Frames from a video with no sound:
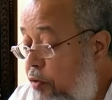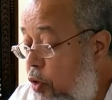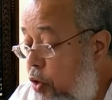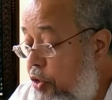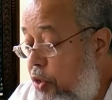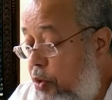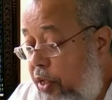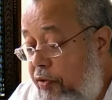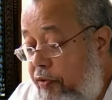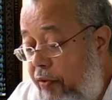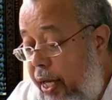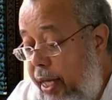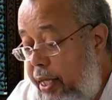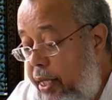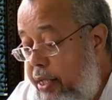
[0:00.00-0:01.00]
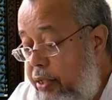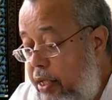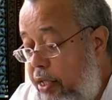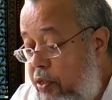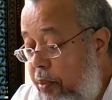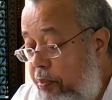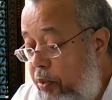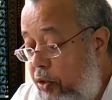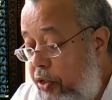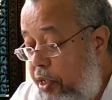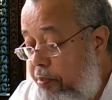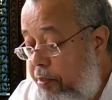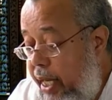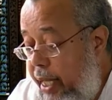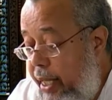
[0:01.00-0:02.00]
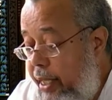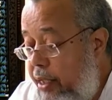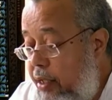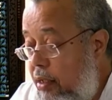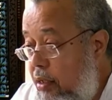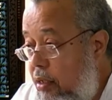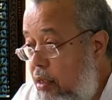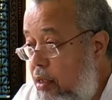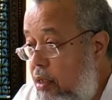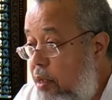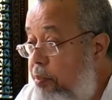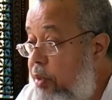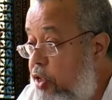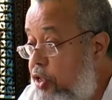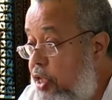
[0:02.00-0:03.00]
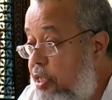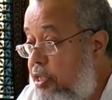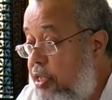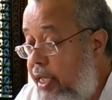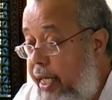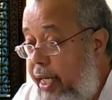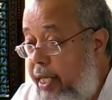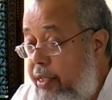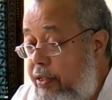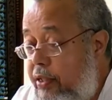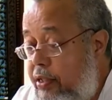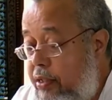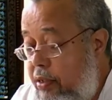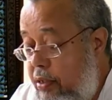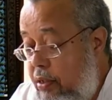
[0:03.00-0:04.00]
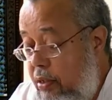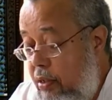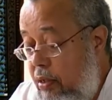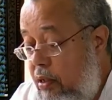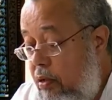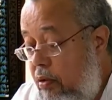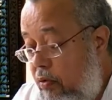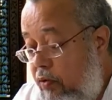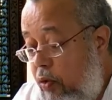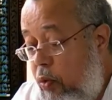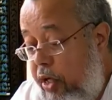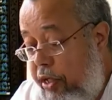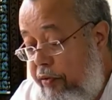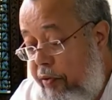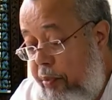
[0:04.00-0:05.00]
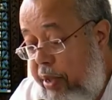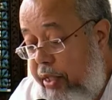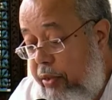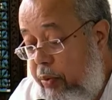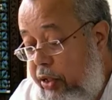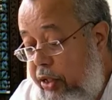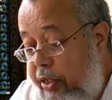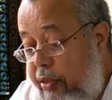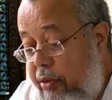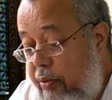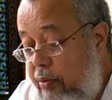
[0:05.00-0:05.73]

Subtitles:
course, it was financed and supported by the merchant class, for want of a better word.